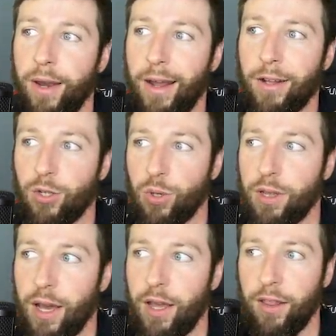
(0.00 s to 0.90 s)
not
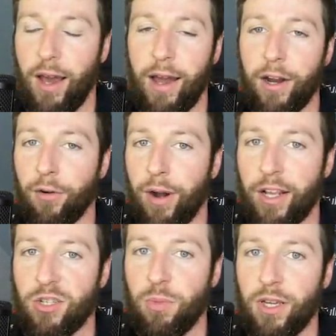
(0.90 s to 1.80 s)
doing that in the higher
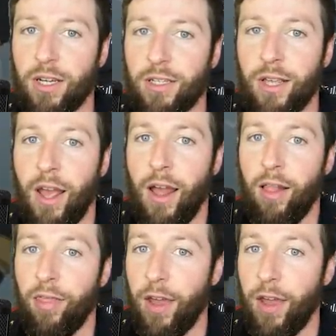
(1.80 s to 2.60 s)
ranks, because they